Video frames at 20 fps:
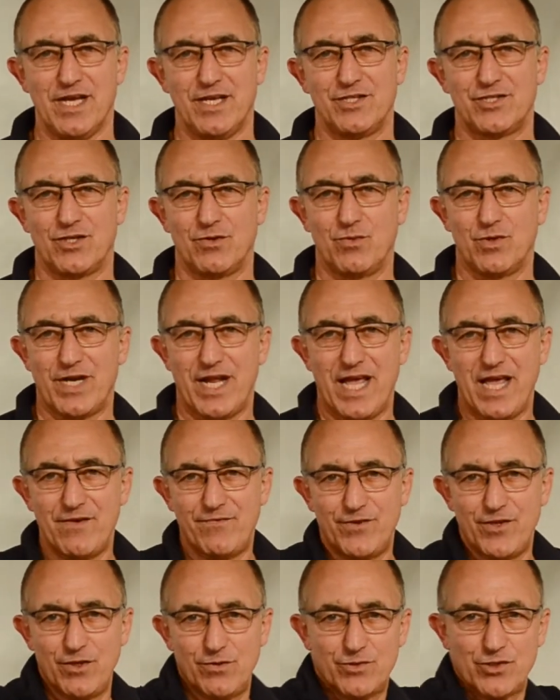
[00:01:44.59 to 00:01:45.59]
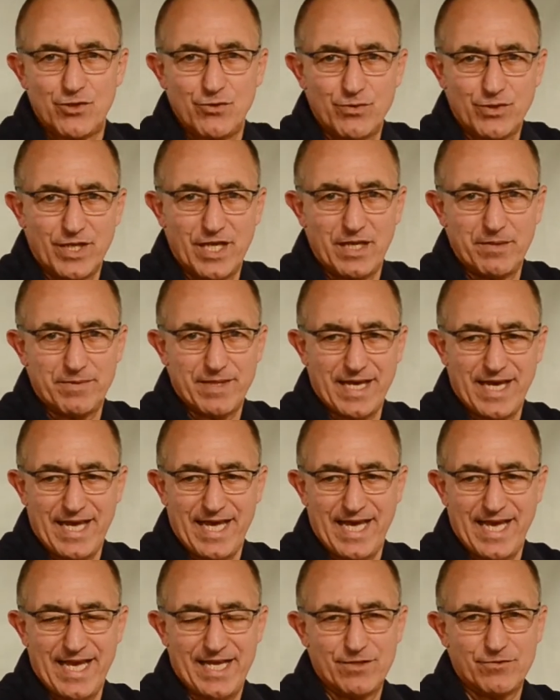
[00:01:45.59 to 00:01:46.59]
So whatever you do, keep that
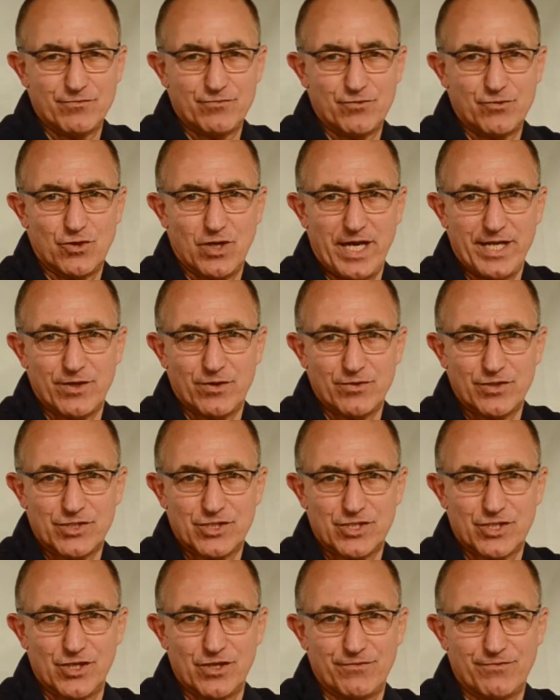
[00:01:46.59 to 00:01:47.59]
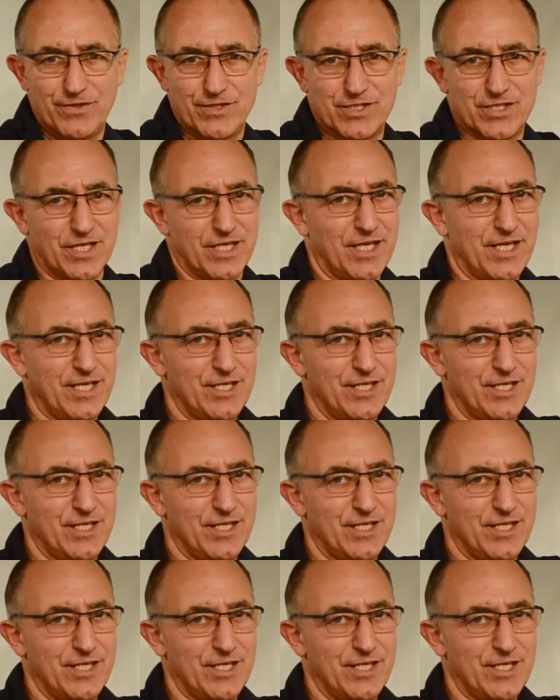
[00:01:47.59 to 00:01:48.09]
hand right on the surface.